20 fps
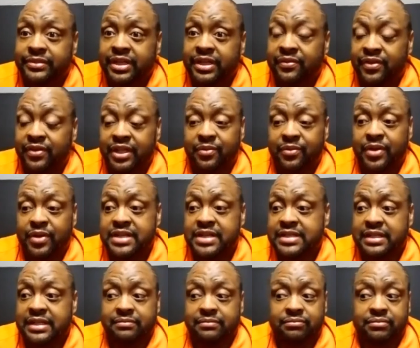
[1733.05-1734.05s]
It really
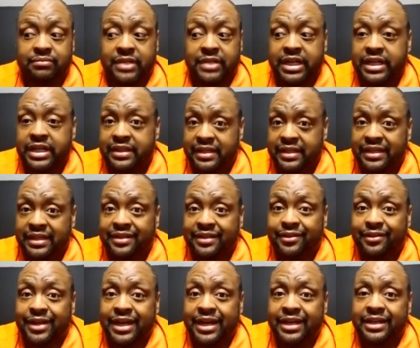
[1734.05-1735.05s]
wasn't anything,
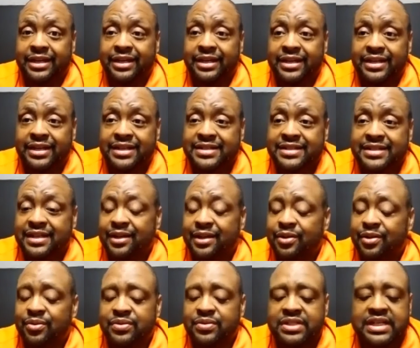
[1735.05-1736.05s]
okay?
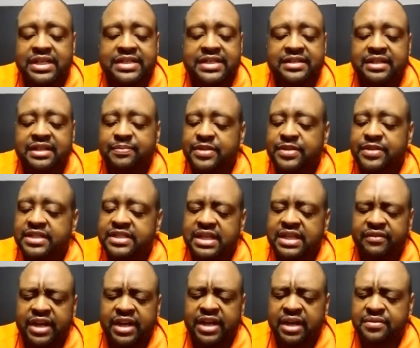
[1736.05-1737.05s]
So just sleeping 7
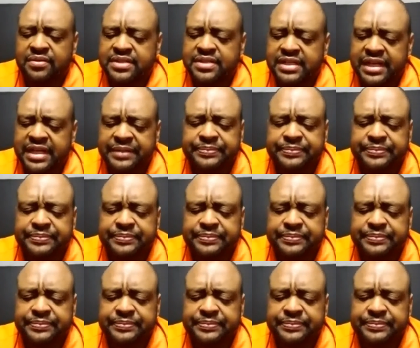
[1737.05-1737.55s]
hours a day.